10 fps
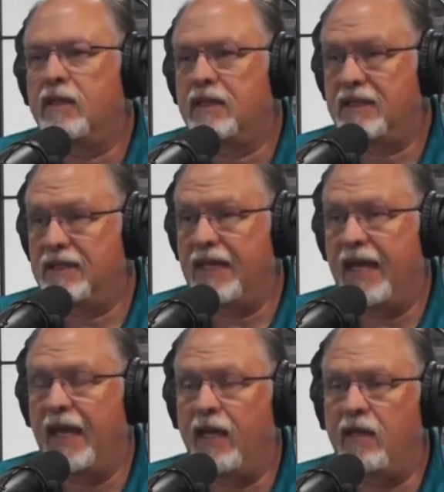
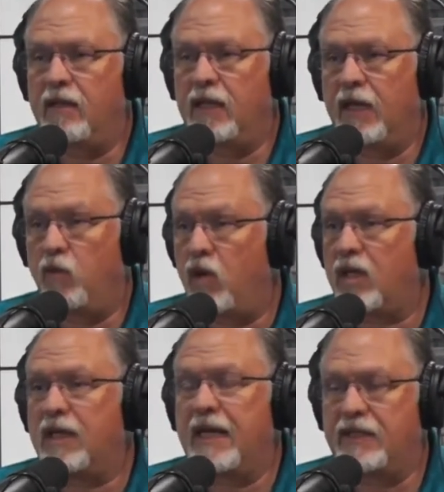stay, and
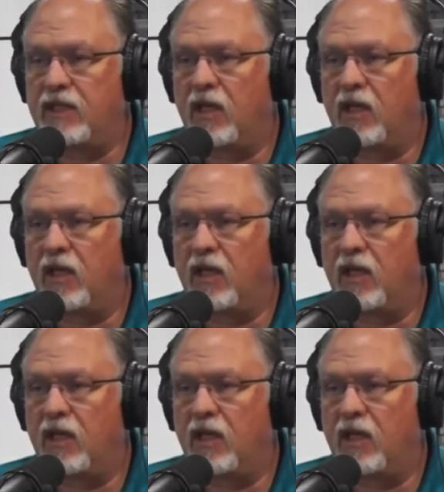walk nicely